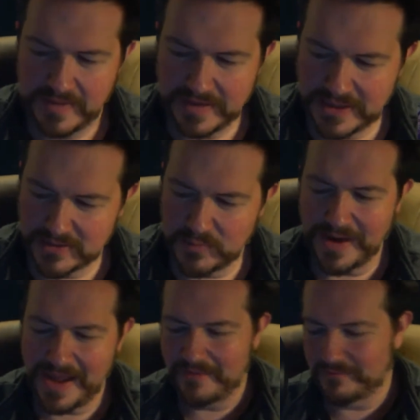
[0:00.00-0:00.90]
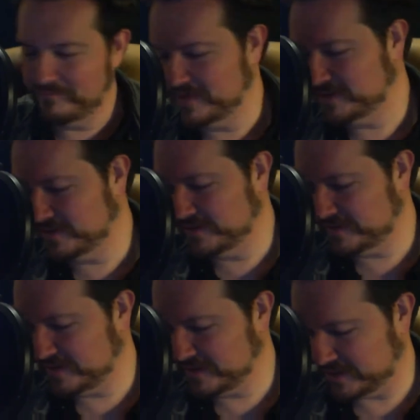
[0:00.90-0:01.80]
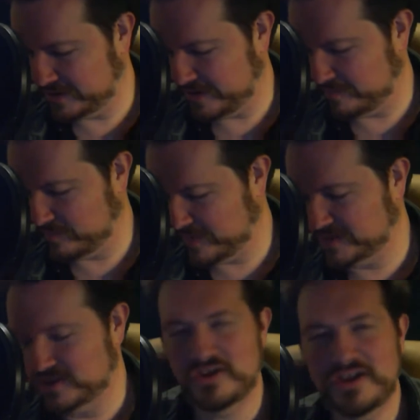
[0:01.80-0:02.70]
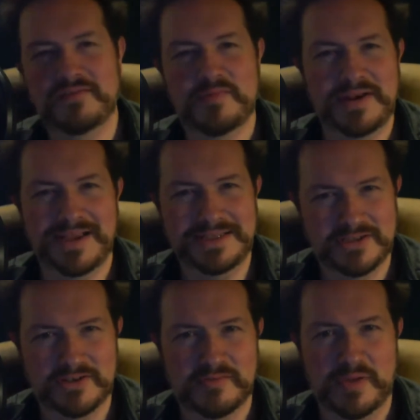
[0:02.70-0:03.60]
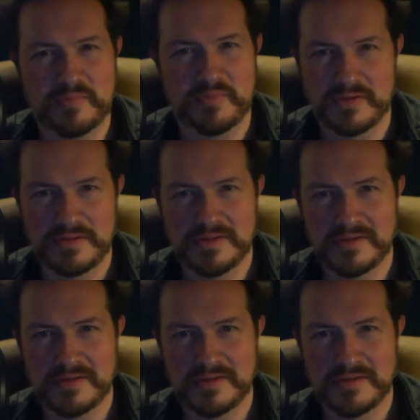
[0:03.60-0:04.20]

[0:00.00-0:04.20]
This is why I haven't finished your introduction yet, because you have to be nicer to people.